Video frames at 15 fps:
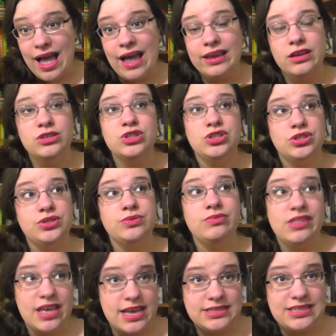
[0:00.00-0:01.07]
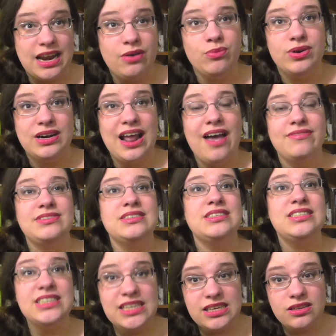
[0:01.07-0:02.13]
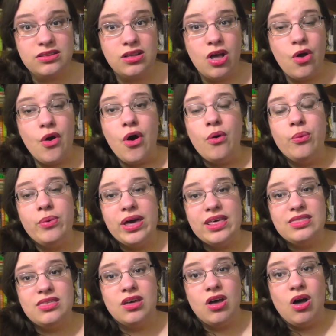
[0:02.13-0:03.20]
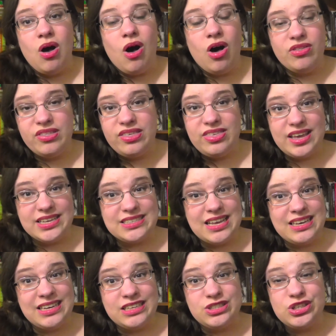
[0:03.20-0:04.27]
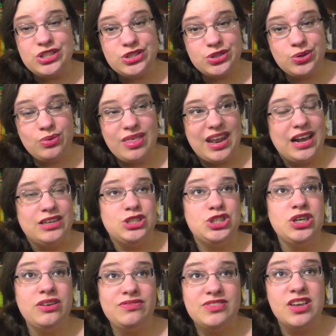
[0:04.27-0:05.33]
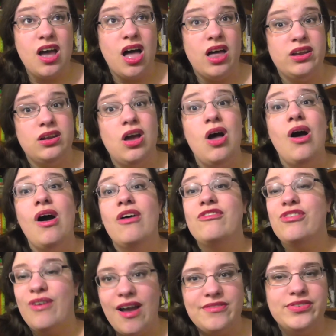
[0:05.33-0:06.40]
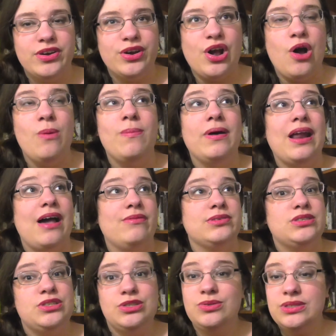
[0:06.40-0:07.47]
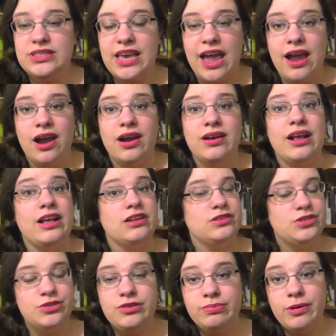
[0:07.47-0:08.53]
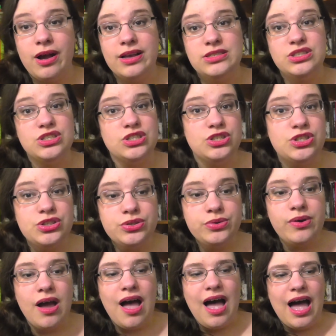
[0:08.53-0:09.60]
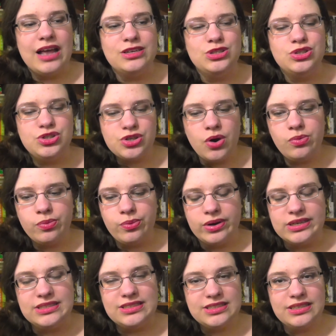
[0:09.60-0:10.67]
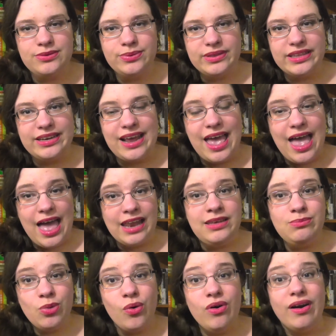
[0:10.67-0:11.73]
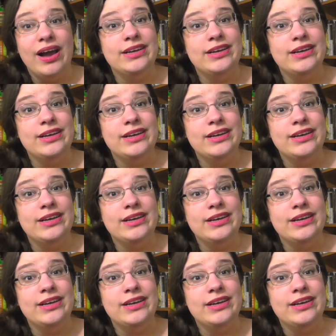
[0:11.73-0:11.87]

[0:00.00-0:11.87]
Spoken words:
I could just do this and I wouldn't have to deal with all the things I need to do that I should have done forever ago, but I was too scared and too depressed to do. I just don't want to deal with it anymore.